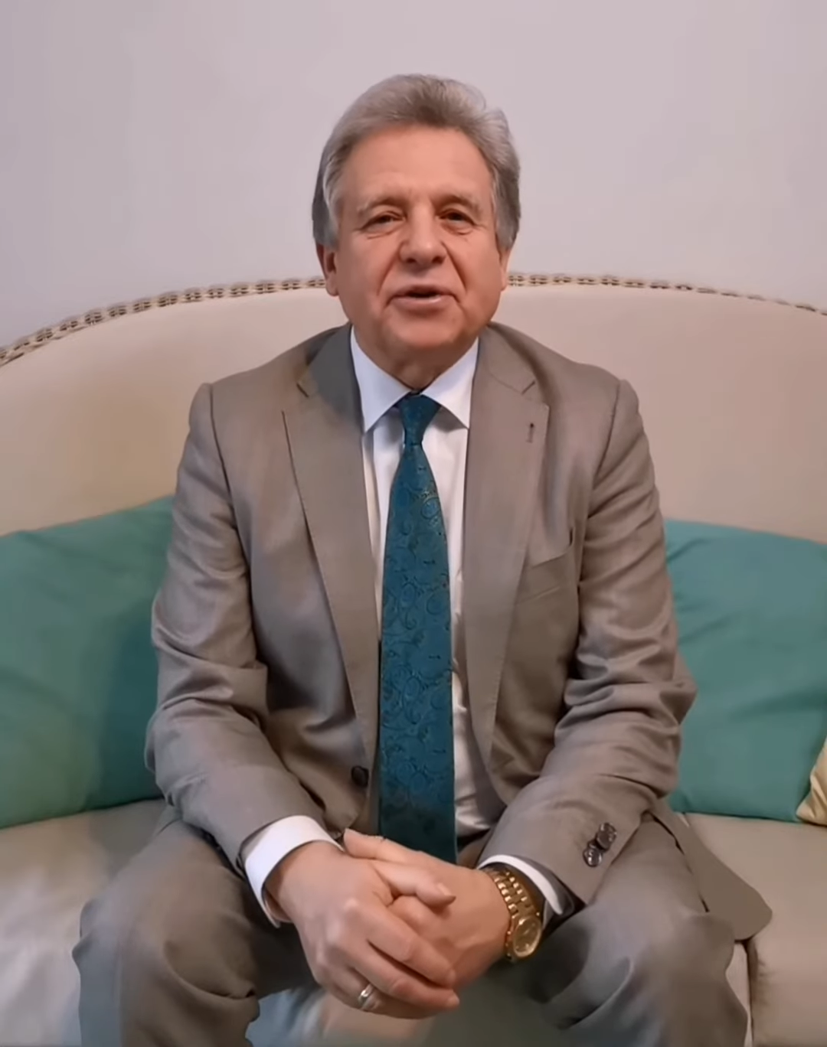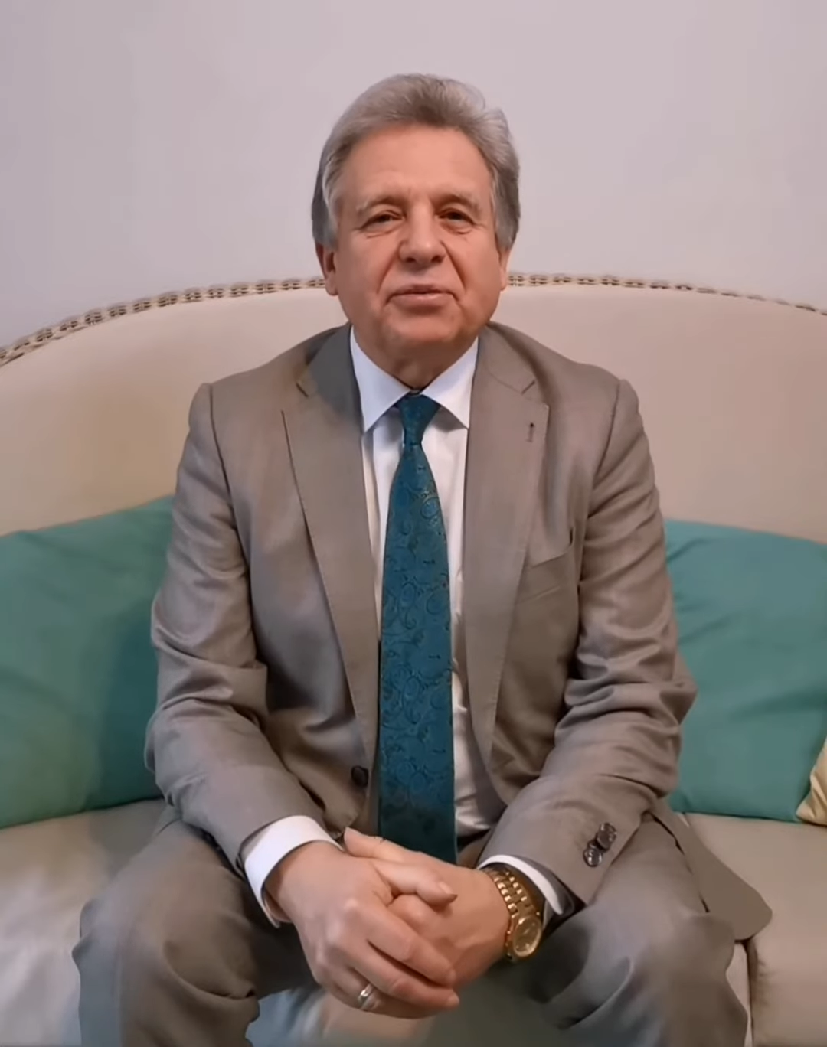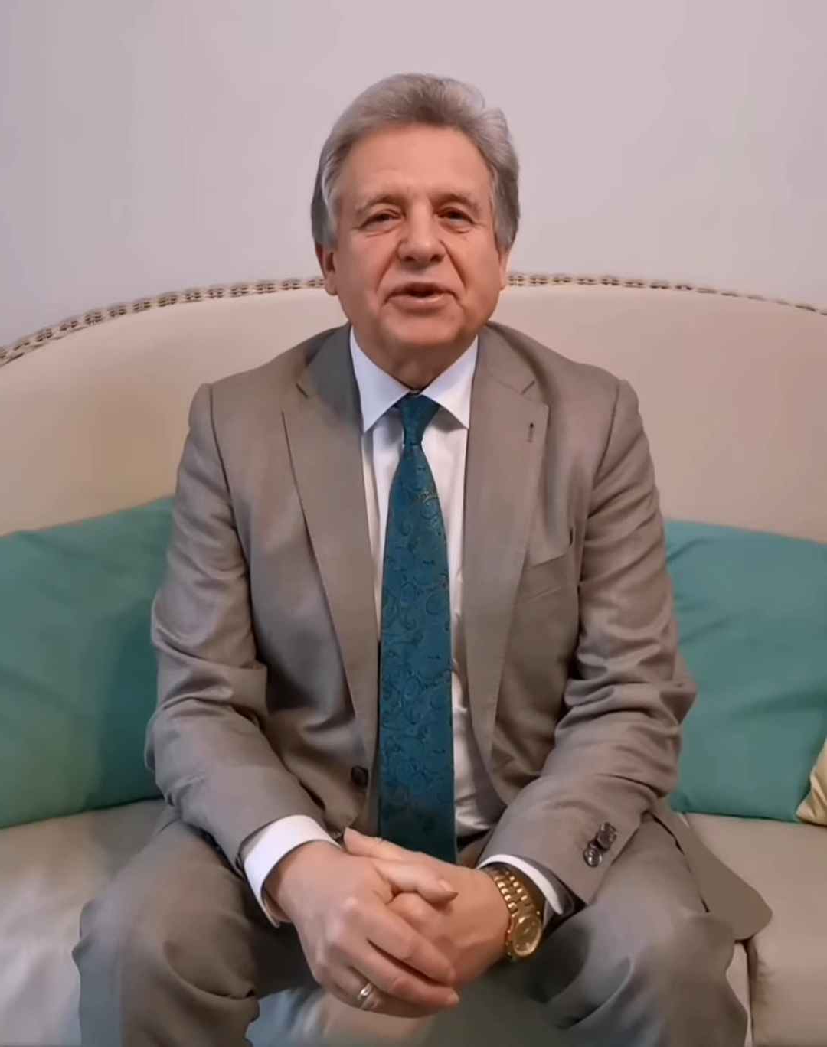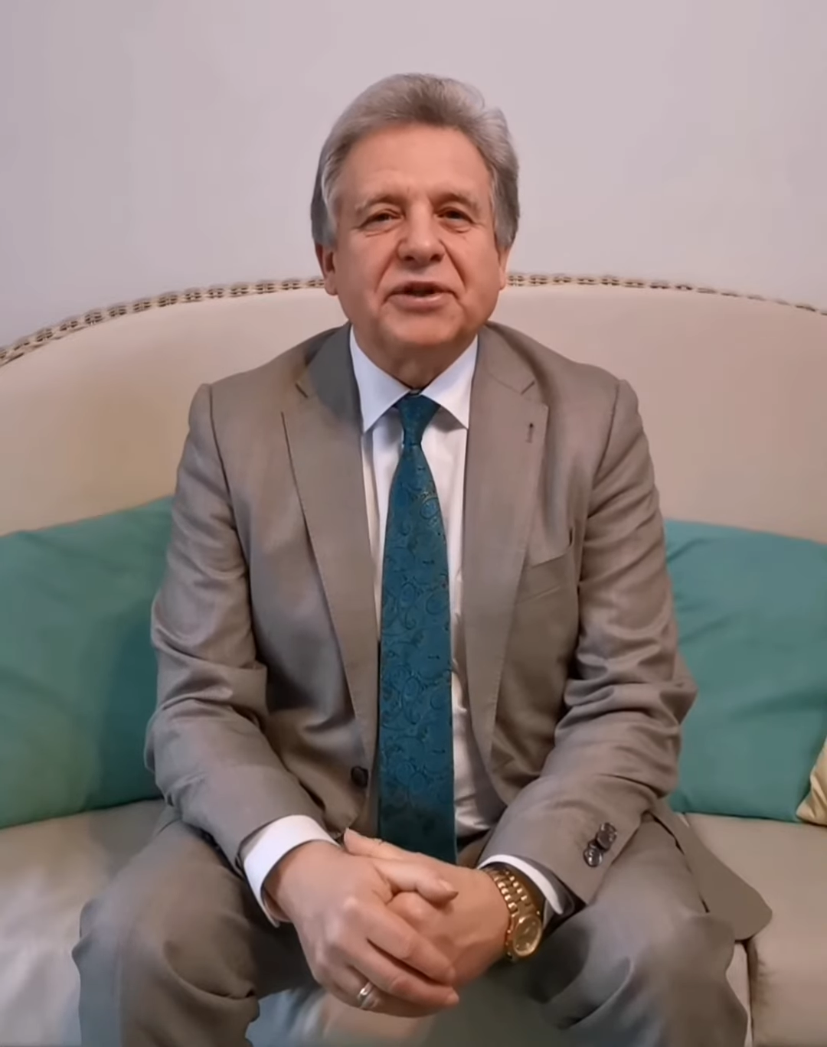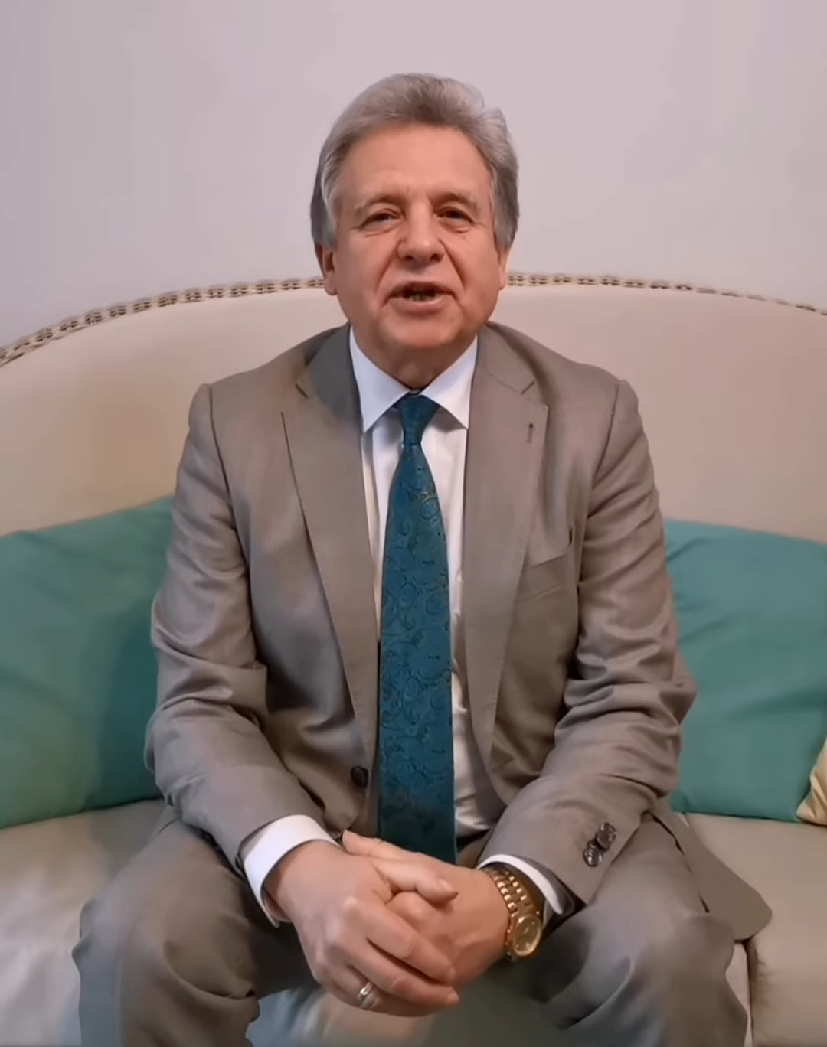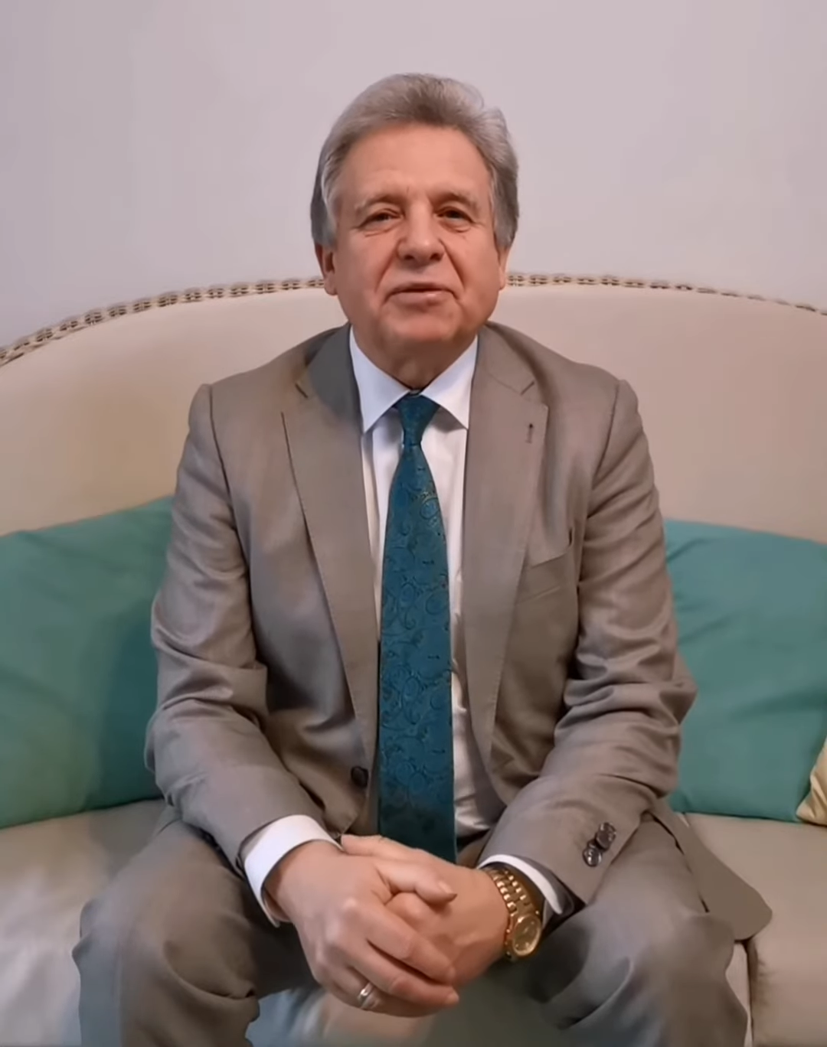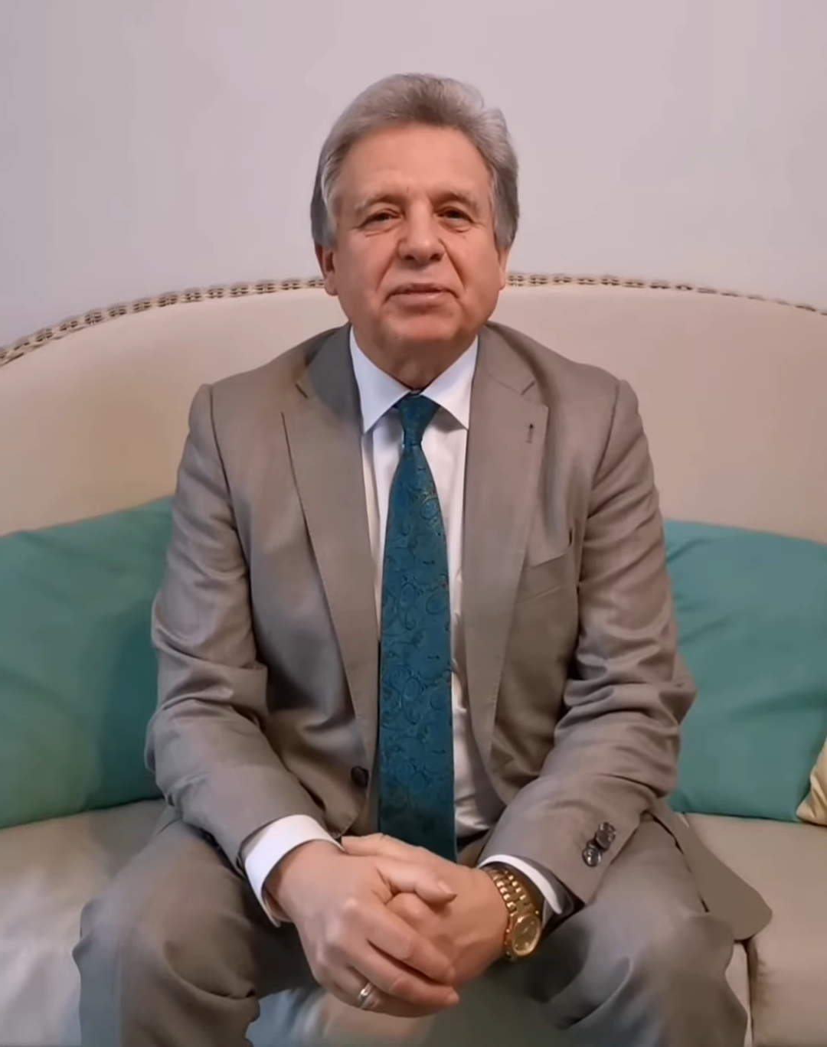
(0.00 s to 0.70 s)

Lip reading: which can